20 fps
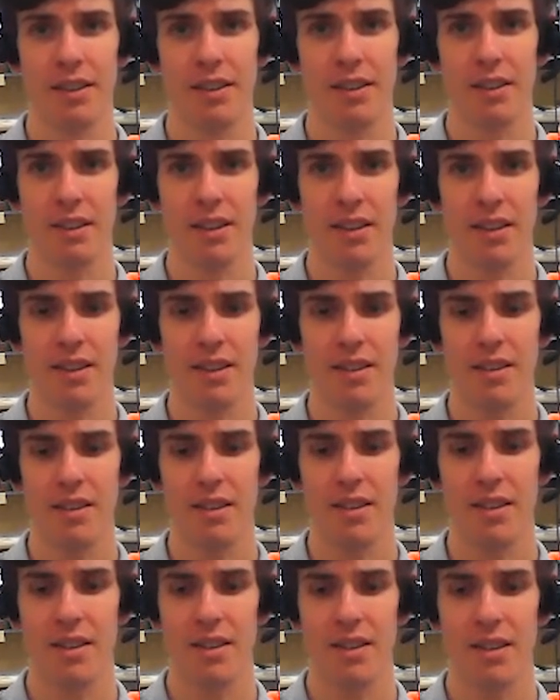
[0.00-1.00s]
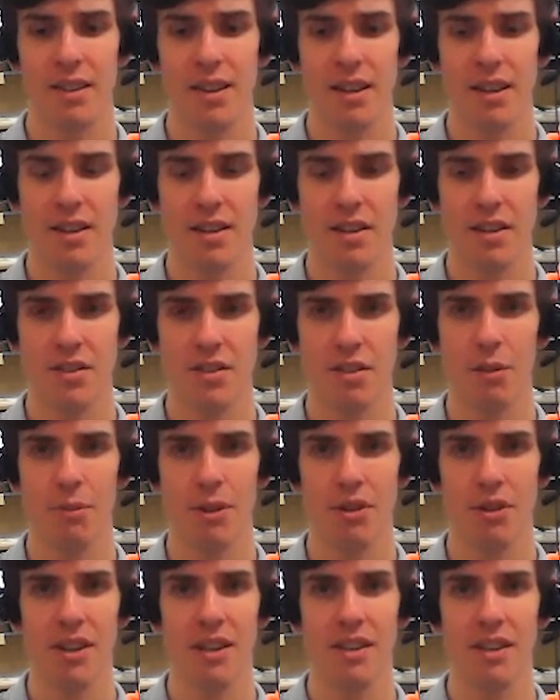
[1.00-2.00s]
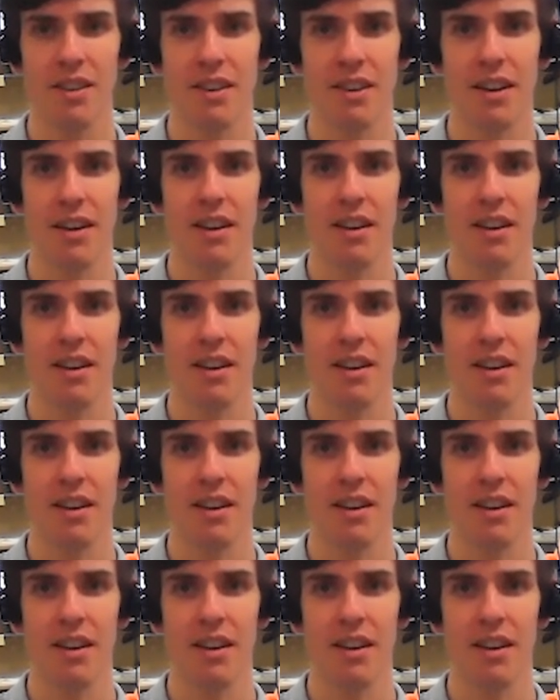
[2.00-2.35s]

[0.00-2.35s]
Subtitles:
is it's just so much easier